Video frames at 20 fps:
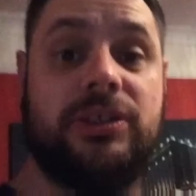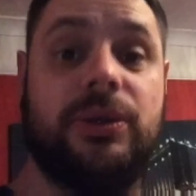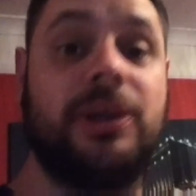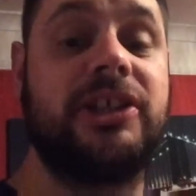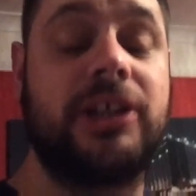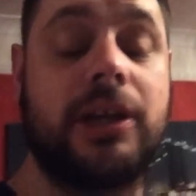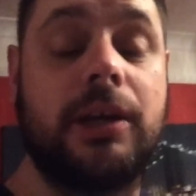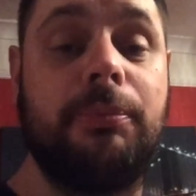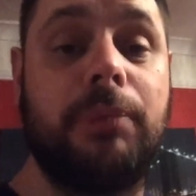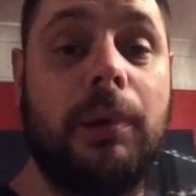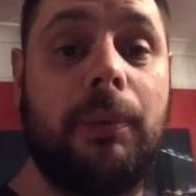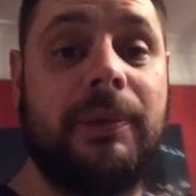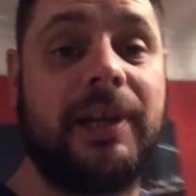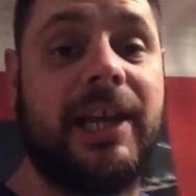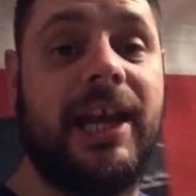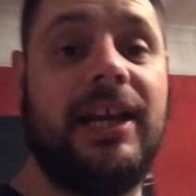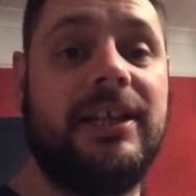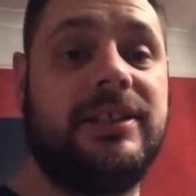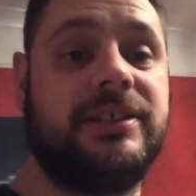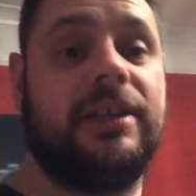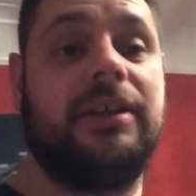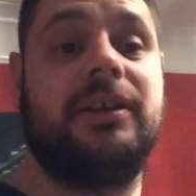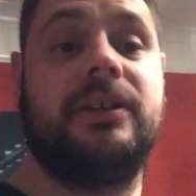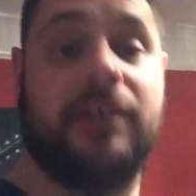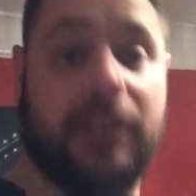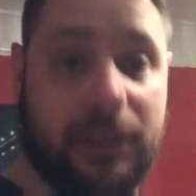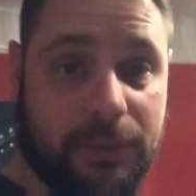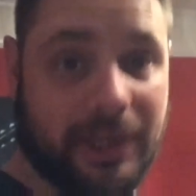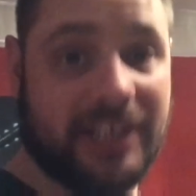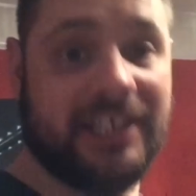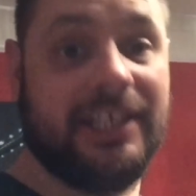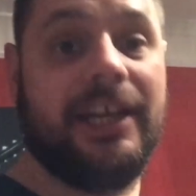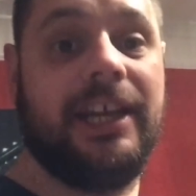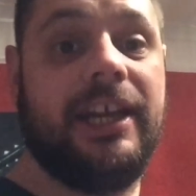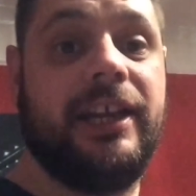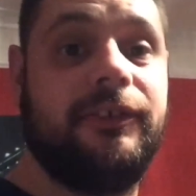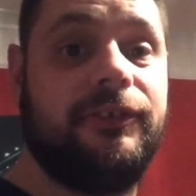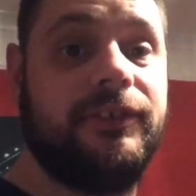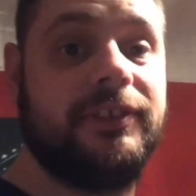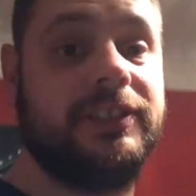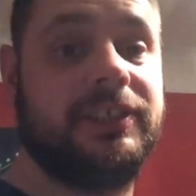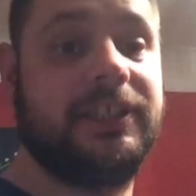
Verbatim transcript: So as you can probably guess, I'm going to end it here for